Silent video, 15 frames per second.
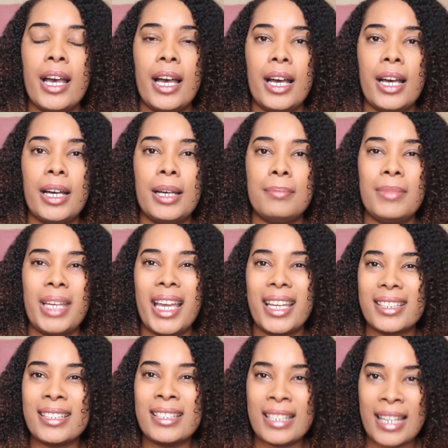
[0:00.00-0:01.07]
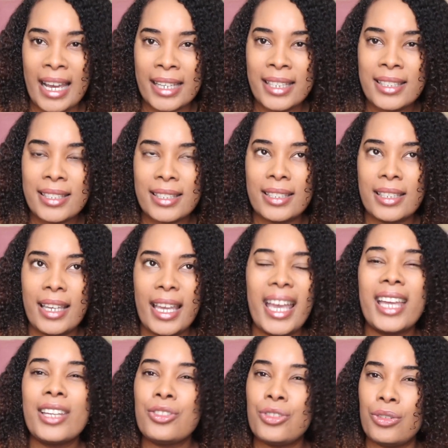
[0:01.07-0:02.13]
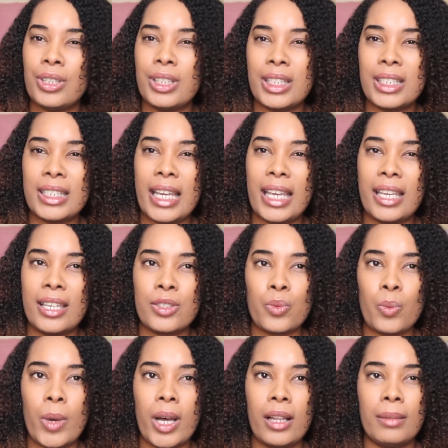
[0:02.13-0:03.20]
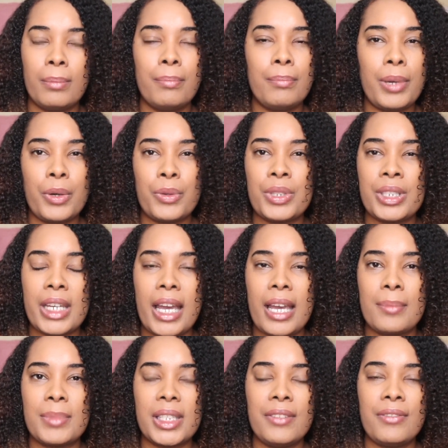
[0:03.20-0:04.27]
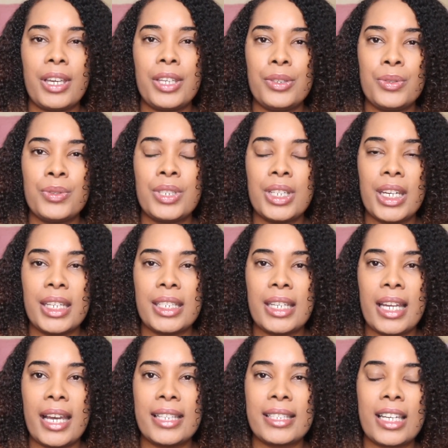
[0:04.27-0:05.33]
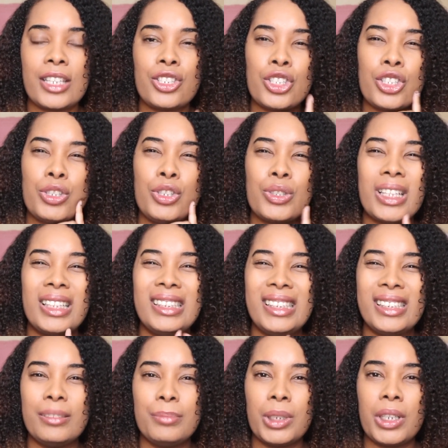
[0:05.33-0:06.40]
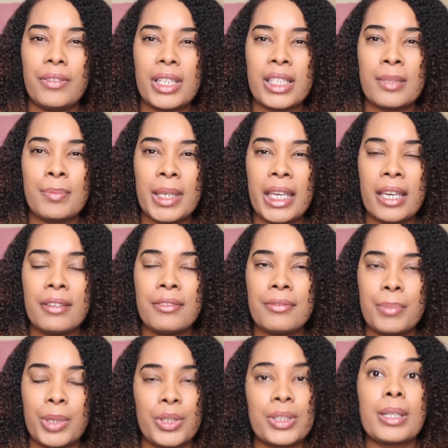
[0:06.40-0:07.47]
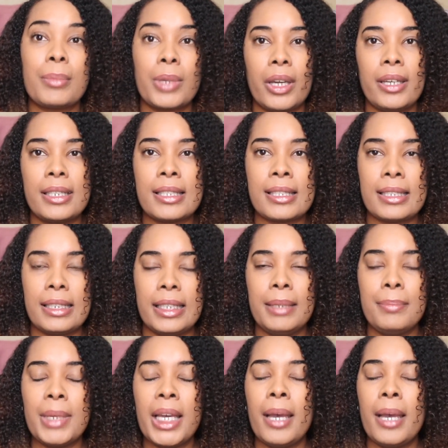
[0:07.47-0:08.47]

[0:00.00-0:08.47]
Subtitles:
at night and during the day as well, both times. If I used it at night, I just use a little bit of SPF because I'm going to sleep,